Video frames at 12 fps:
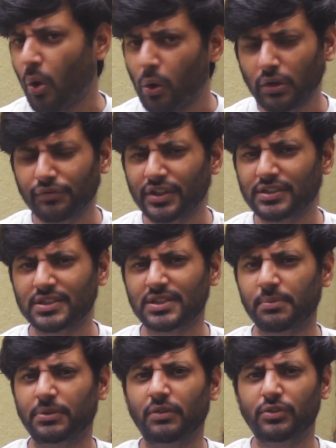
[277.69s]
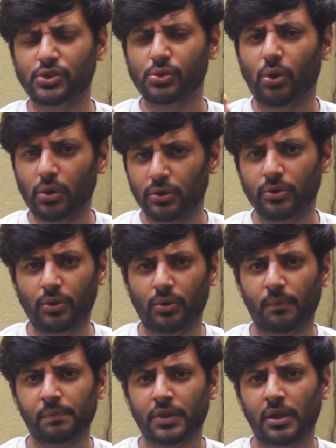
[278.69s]
All of this is something which you all
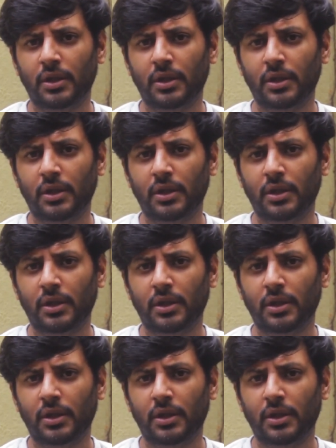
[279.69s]
know.